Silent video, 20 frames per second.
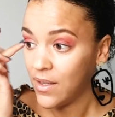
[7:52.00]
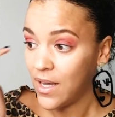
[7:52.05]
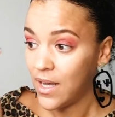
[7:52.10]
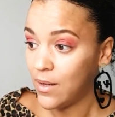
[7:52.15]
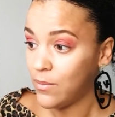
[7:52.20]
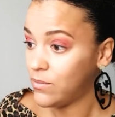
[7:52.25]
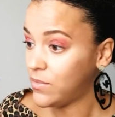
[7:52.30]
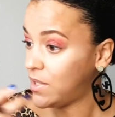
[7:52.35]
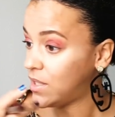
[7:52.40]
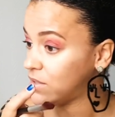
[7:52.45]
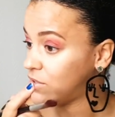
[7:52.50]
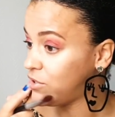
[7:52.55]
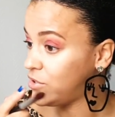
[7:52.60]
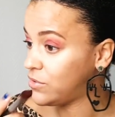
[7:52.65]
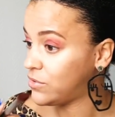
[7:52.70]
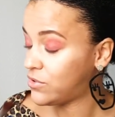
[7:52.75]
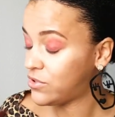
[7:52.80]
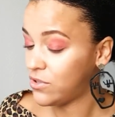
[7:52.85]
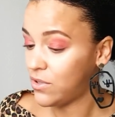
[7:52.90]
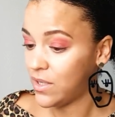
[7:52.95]
I'm not
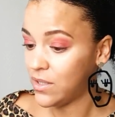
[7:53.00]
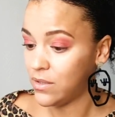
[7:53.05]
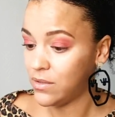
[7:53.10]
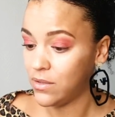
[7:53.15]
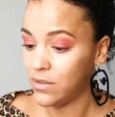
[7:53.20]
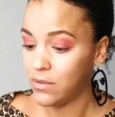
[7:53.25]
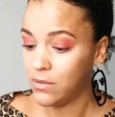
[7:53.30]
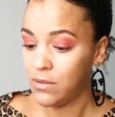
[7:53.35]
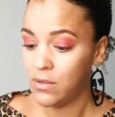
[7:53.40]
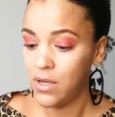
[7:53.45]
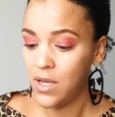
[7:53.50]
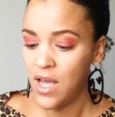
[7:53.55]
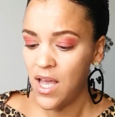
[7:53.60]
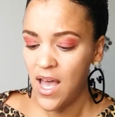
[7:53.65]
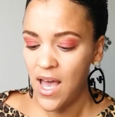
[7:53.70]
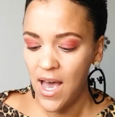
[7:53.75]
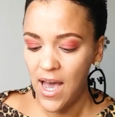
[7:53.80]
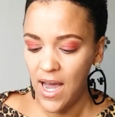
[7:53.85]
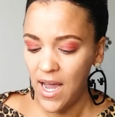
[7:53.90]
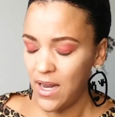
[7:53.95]
you, so I don't know.
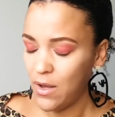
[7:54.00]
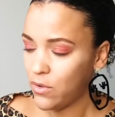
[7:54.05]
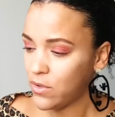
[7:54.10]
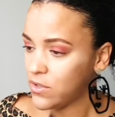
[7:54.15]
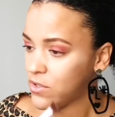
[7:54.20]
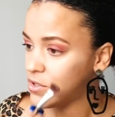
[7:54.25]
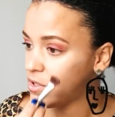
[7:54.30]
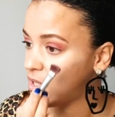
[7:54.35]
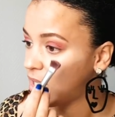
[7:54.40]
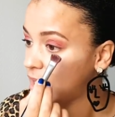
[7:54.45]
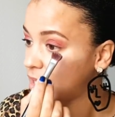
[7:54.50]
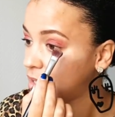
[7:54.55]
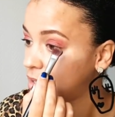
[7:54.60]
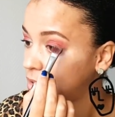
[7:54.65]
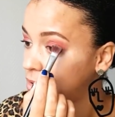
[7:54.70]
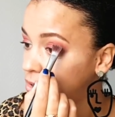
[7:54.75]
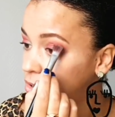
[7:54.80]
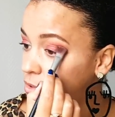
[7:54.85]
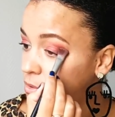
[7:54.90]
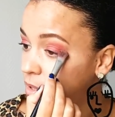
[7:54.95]
I also,
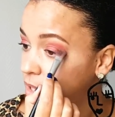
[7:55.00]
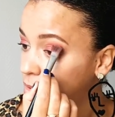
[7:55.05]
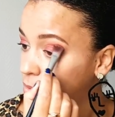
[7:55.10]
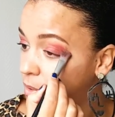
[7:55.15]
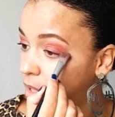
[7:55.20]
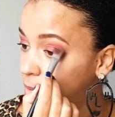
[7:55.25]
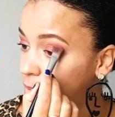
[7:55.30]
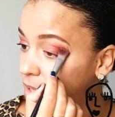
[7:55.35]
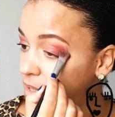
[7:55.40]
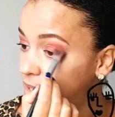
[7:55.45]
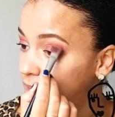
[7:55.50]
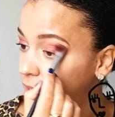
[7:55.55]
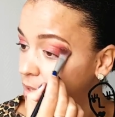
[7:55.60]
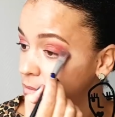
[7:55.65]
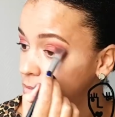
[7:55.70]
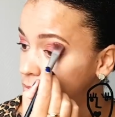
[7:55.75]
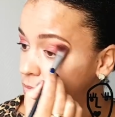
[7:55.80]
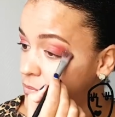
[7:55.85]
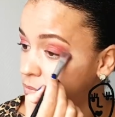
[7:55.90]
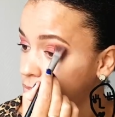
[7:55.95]
like during
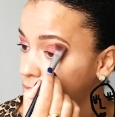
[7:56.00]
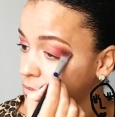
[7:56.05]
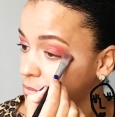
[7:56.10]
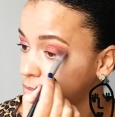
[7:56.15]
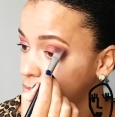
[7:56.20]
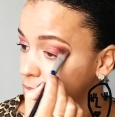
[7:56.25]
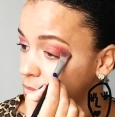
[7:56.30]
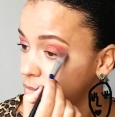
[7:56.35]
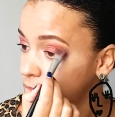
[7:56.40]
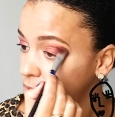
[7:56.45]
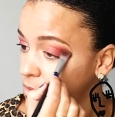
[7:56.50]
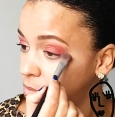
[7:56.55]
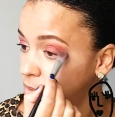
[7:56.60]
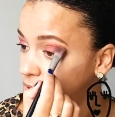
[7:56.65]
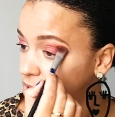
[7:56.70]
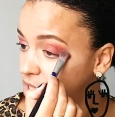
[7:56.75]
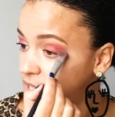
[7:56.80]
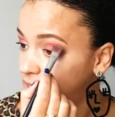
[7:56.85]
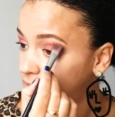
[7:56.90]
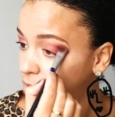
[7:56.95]
Ramadan,
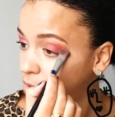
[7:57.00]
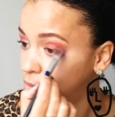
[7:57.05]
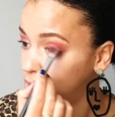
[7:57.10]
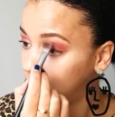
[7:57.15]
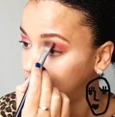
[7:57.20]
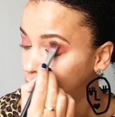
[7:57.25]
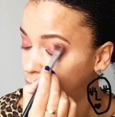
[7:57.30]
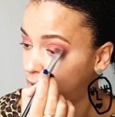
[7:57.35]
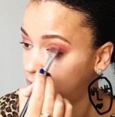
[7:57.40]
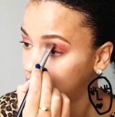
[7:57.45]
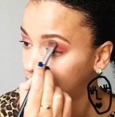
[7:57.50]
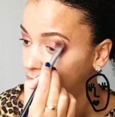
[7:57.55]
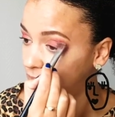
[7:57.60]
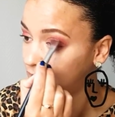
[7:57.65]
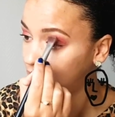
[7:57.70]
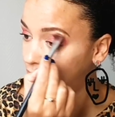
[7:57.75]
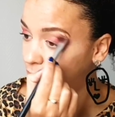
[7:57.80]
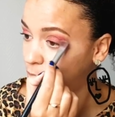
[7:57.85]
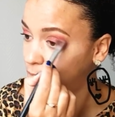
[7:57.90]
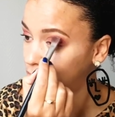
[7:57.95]
which is their holy month,
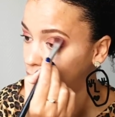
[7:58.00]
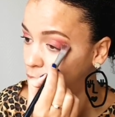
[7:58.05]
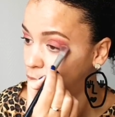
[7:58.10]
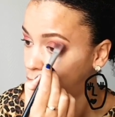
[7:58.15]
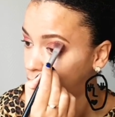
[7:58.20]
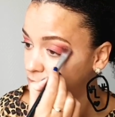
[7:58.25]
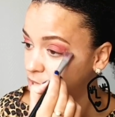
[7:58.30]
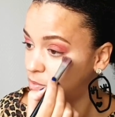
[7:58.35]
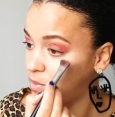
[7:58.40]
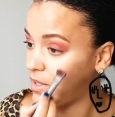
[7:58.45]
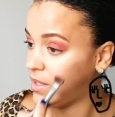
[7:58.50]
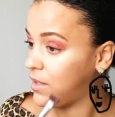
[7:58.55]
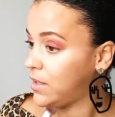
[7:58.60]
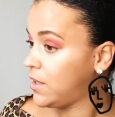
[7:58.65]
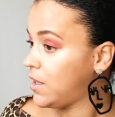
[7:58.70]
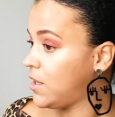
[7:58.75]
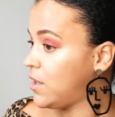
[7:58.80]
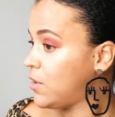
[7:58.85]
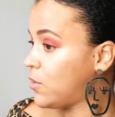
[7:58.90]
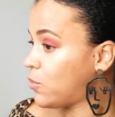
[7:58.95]
like I would always be
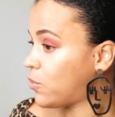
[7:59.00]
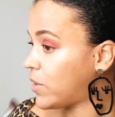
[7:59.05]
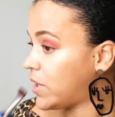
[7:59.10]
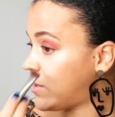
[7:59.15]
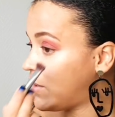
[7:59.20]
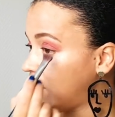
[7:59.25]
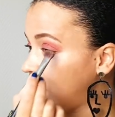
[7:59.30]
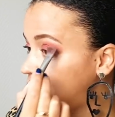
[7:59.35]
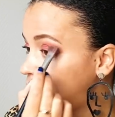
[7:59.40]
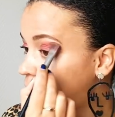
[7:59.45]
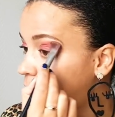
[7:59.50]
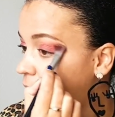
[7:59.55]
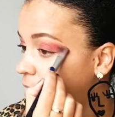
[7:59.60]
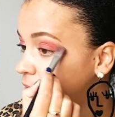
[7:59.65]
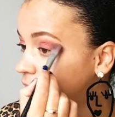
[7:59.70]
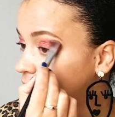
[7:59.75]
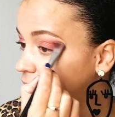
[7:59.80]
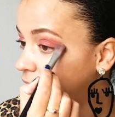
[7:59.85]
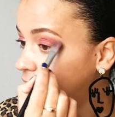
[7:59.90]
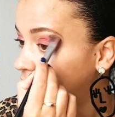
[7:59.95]
wary
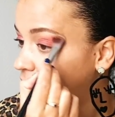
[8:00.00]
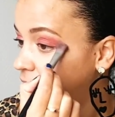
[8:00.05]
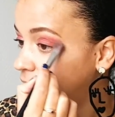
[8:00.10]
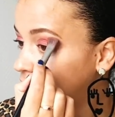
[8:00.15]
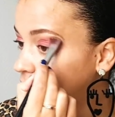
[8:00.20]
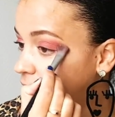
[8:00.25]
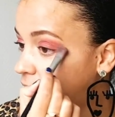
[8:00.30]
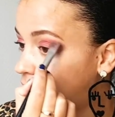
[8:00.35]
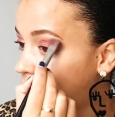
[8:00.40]
about eating